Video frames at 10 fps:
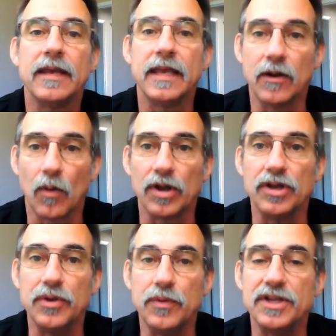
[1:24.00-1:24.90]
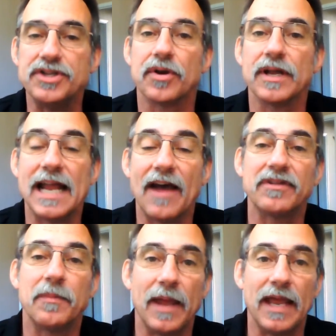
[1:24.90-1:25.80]
in order to do this, you're going to have
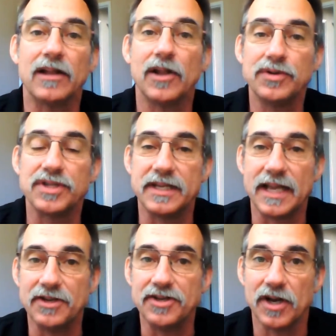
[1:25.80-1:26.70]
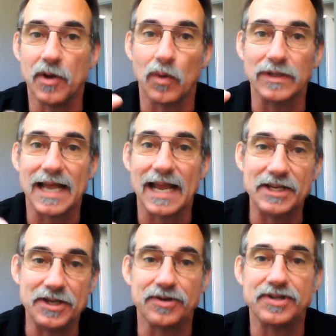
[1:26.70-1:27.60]
to pay close attention and hold tight
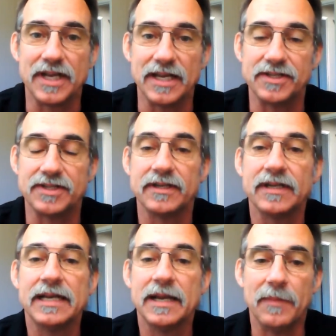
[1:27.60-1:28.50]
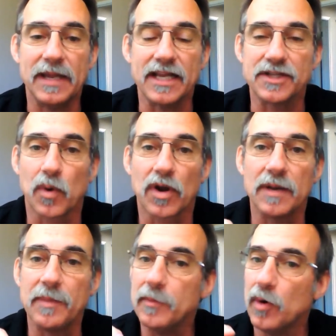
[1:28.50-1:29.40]
to your seats because we're going
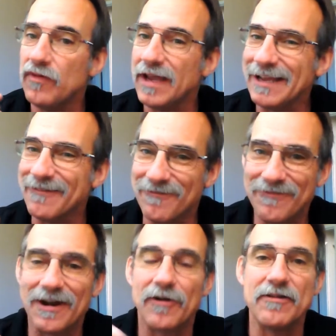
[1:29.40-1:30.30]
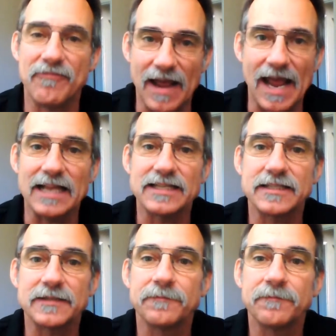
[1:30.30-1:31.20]
to be moving very
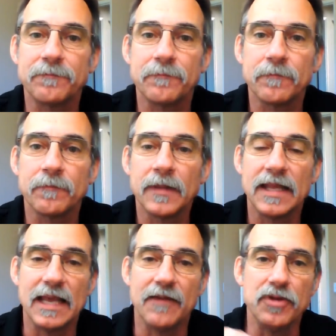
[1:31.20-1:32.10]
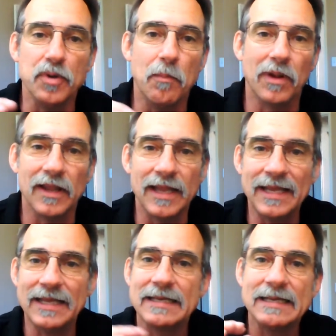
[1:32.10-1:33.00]
fast. If you
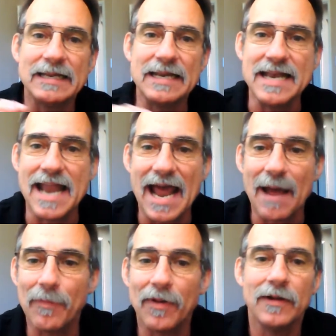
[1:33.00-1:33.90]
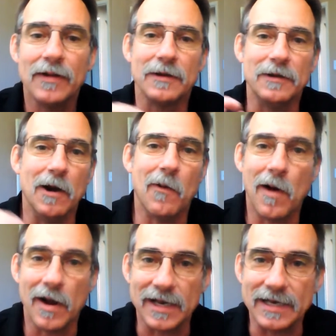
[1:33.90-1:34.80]
blink, nap, go
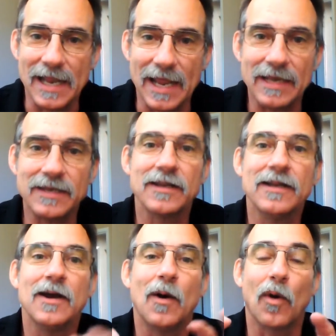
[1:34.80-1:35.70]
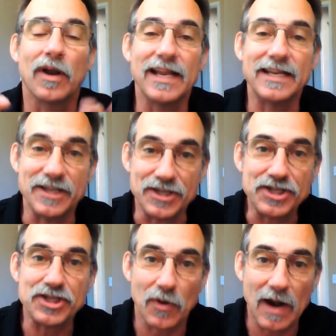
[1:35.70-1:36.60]
on a date, or get
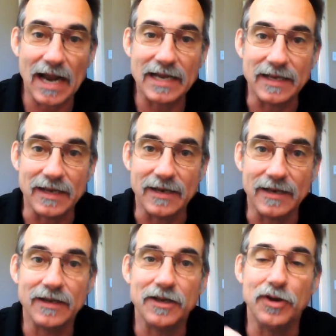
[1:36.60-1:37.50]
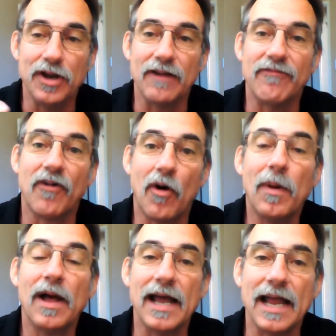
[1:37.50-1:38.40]
distracted, you're going to fall
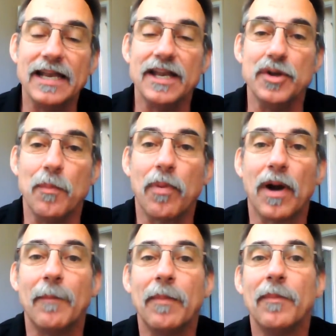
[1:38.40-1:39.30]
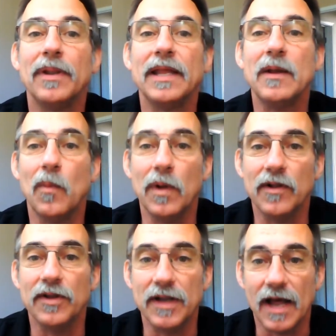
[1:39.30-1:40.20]
behind and you probably
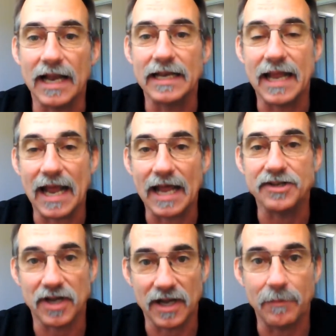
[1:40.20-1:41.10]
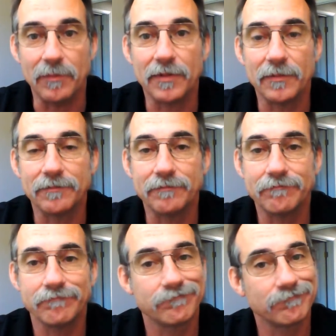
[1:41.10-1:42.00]
will not catch up.
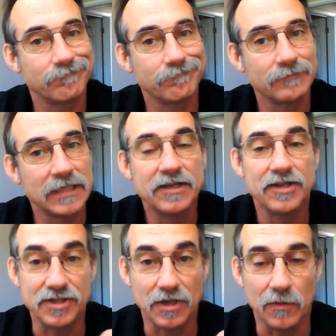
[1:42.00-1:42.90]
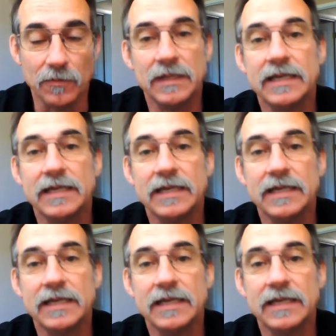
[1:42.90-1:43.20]
So,